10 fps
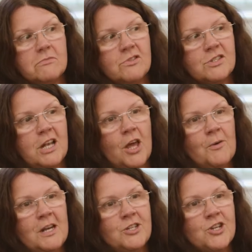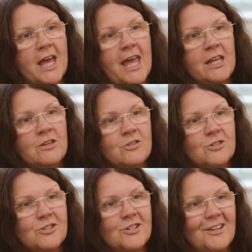slowly
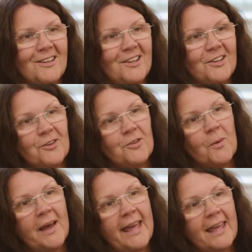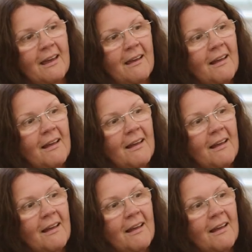changed, you know, the way